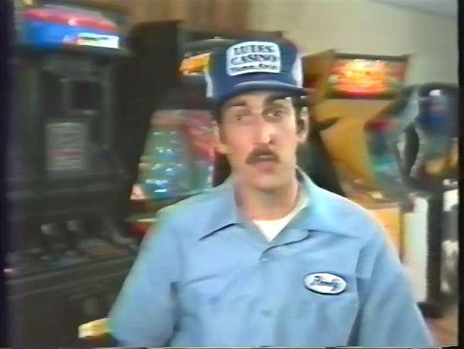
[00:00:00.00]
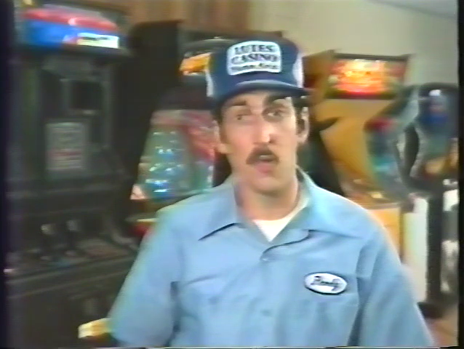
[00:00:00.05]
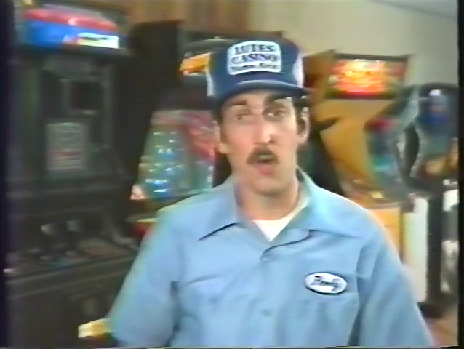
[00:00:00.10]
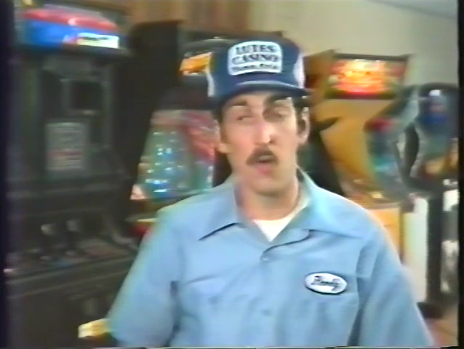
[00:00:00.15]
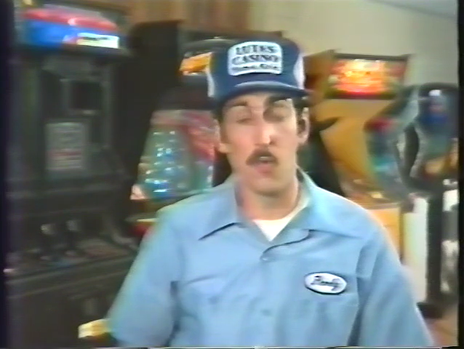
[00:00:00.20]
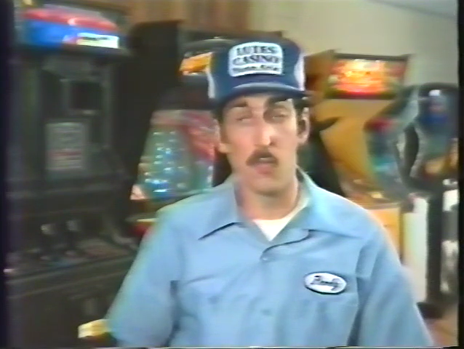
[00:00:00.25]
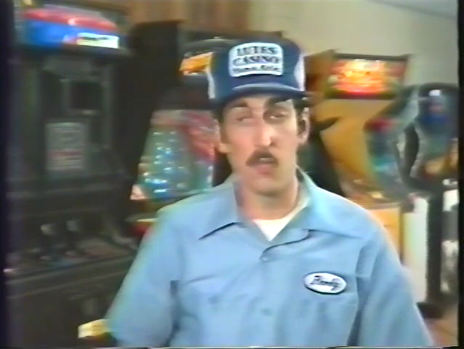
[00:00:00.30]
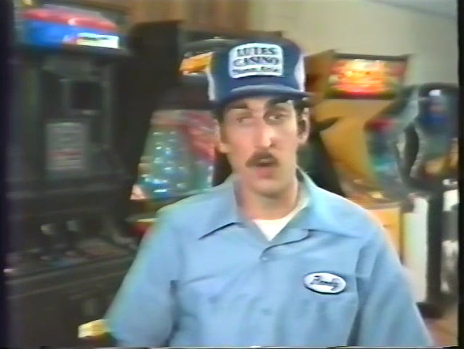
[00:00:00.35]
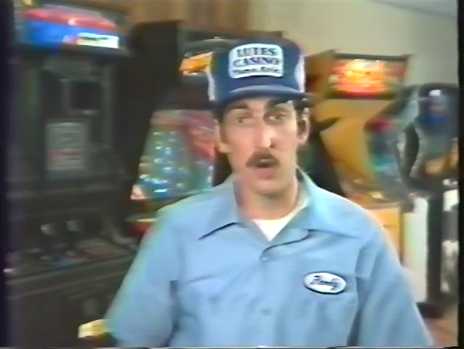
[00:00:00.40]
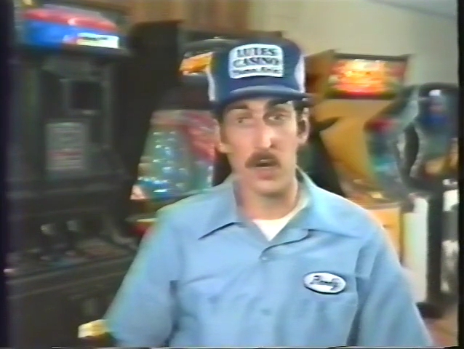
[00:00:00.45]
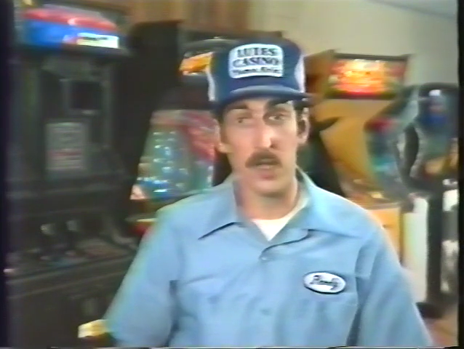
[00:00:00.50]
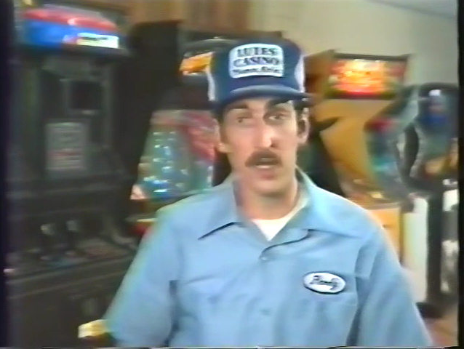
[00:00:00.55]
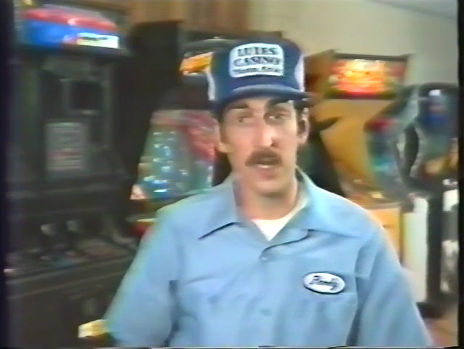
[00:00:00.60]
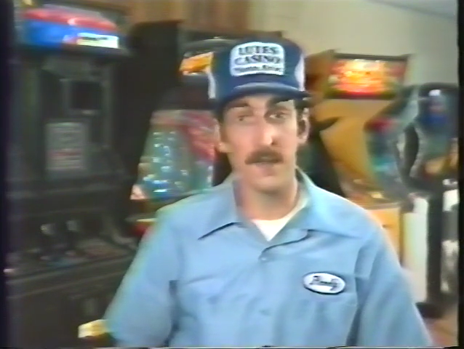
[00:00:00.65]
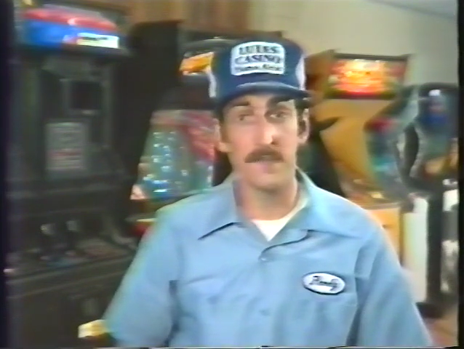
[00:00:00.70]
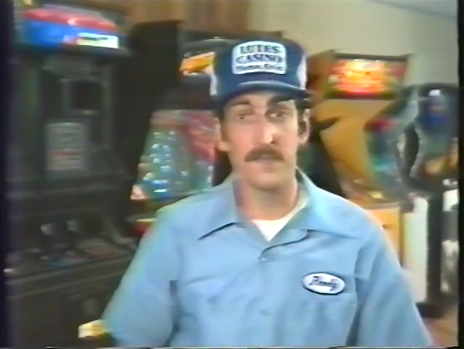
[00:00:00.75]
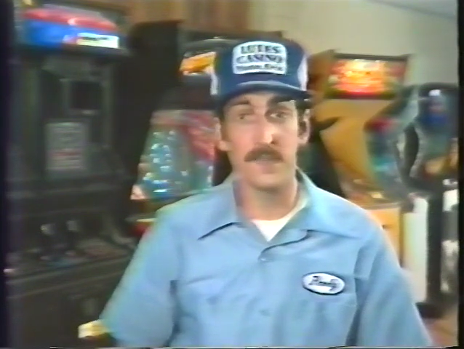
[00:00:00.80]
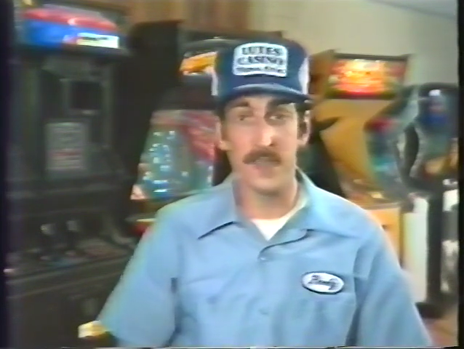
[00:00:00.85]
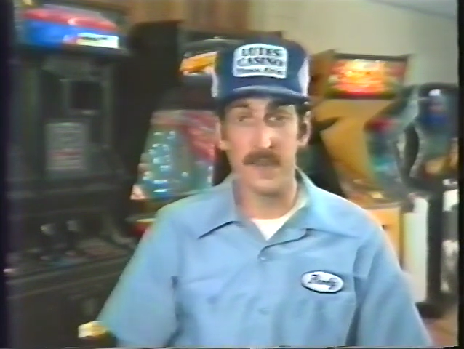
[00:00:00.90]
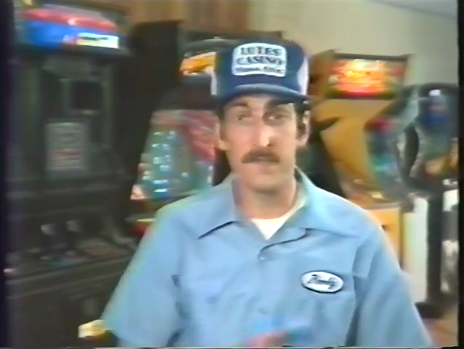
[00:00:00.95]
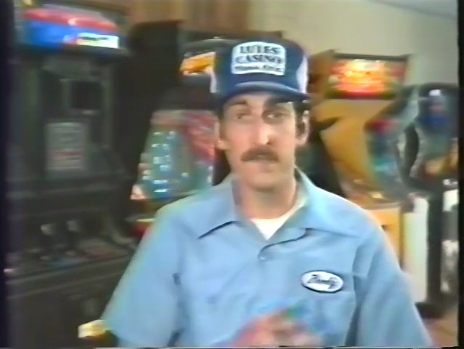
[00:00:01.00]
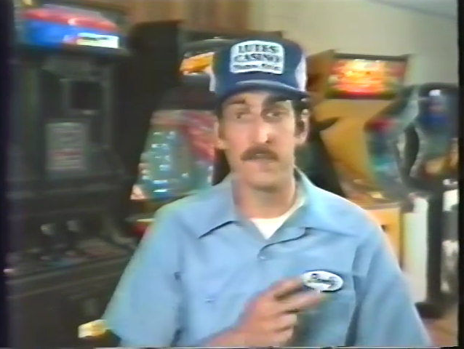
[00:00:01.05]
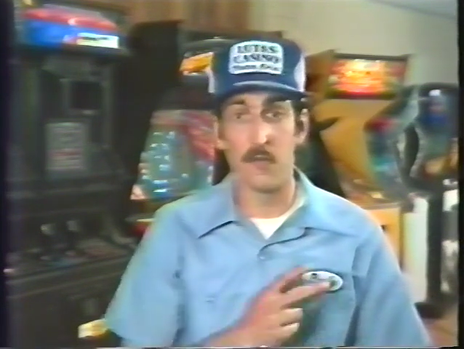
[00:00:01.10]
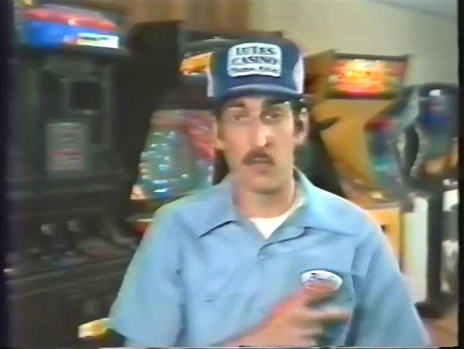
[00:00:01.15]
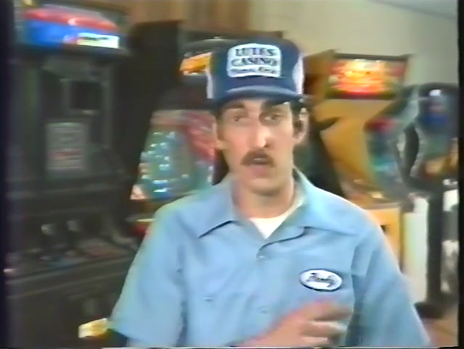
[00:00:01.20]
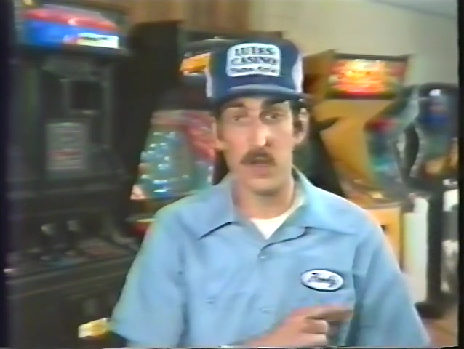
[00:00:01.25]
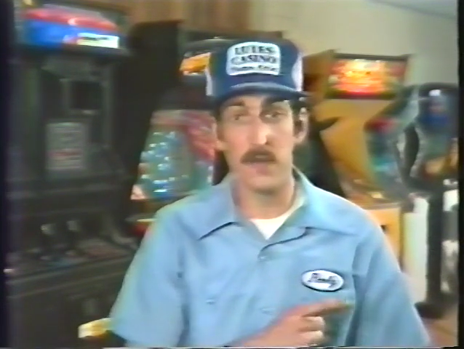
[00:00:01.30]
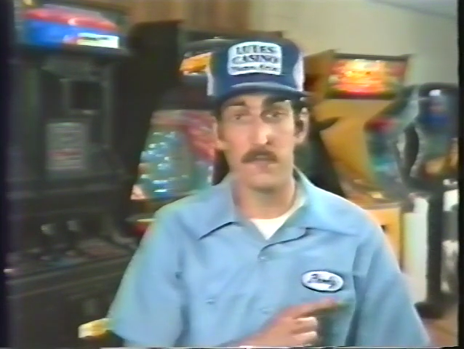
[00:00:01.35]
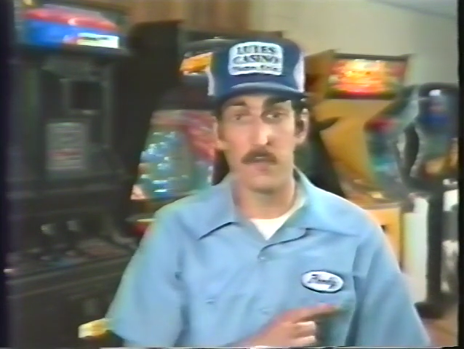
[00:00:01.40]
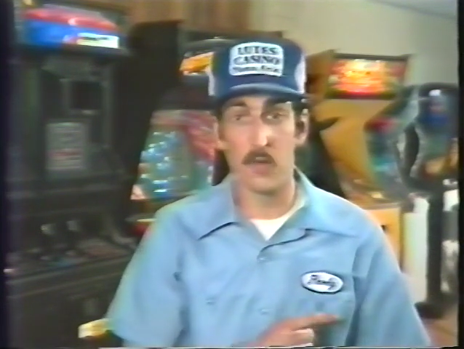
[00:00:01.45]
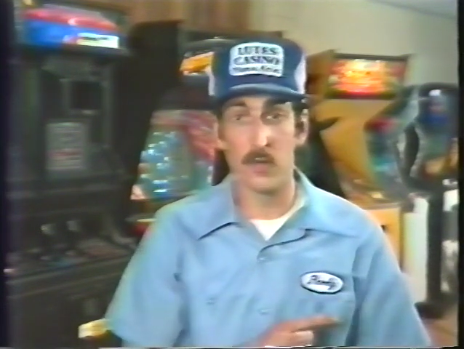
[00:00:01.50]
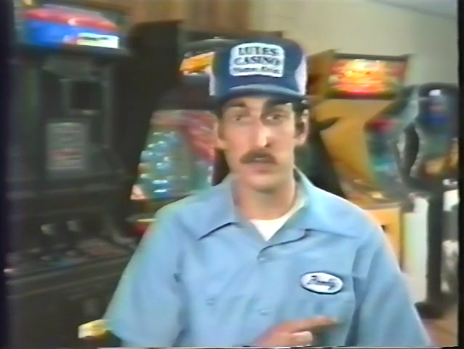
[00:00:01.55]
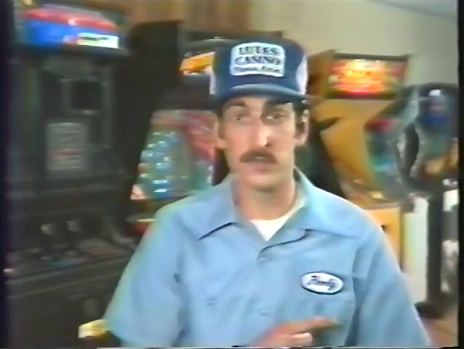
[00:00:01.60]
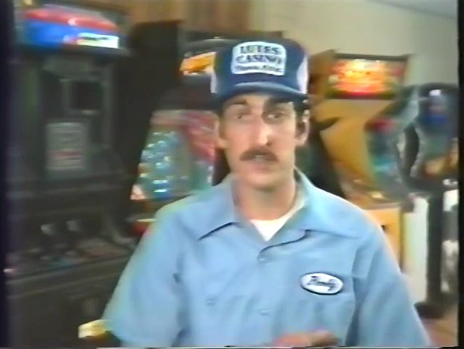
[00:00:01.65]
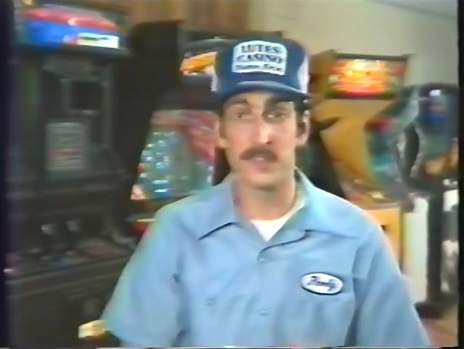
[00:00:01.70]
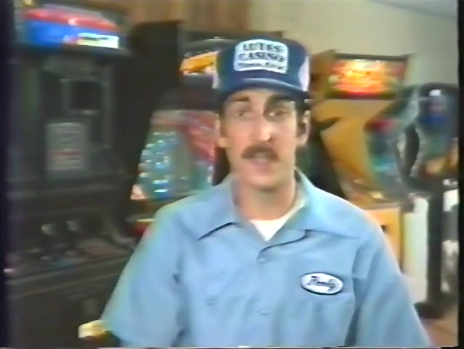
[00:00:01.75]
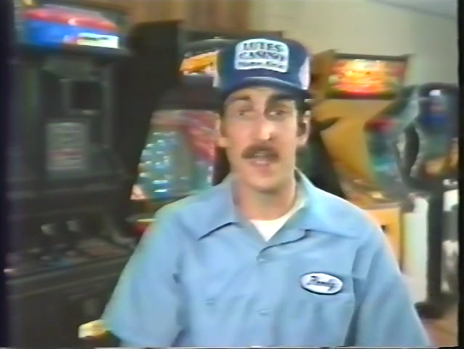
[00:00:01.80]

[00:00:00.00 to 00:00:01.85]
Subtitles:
won't work if the 40 volts,